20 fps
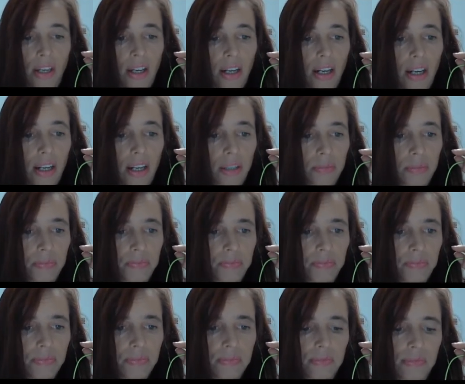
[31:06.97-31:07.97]
And
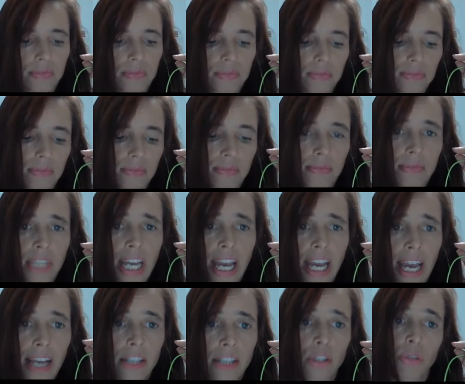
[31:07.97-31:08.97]

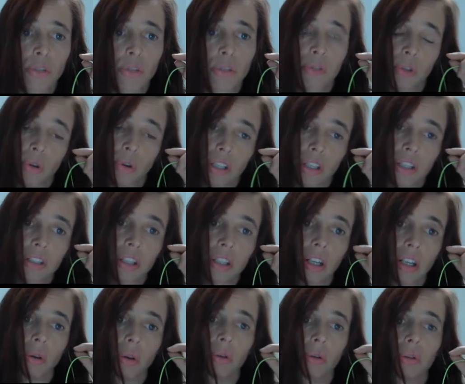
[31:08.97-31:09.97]
of course, there are
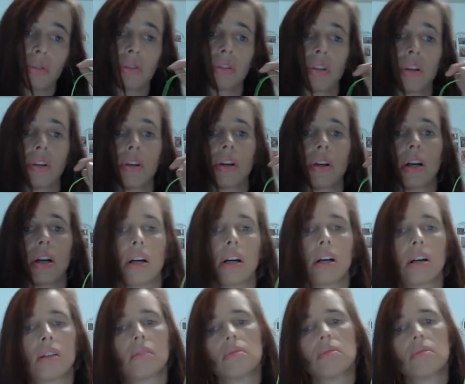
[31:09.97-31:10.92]
also